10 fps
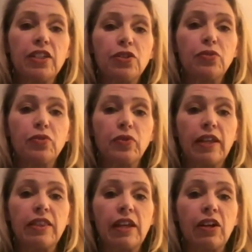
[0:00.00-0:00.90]
to
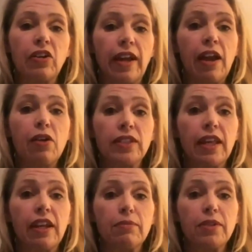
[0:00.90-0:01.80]
get their account
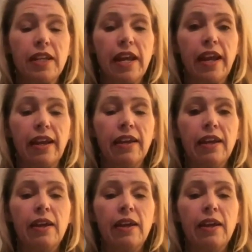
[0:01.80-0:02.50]
set up today.